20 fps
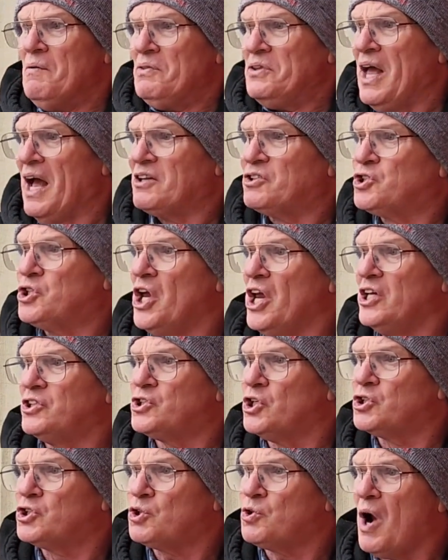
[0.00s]
that
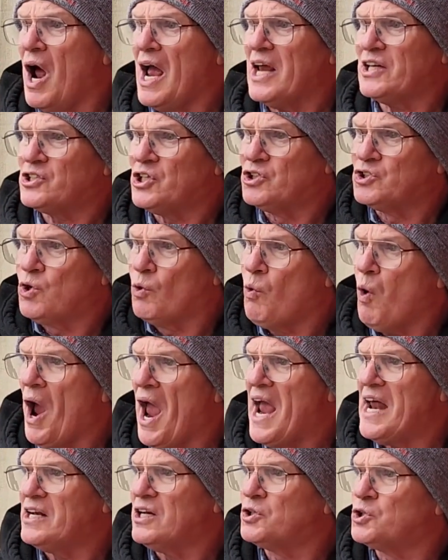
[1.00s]
Jesus Christ is the
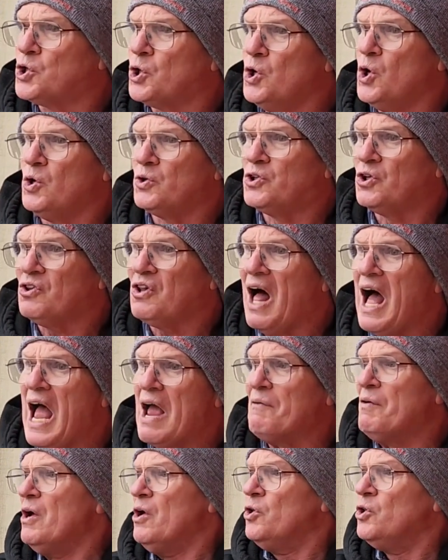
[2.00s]
way, the truth, the life.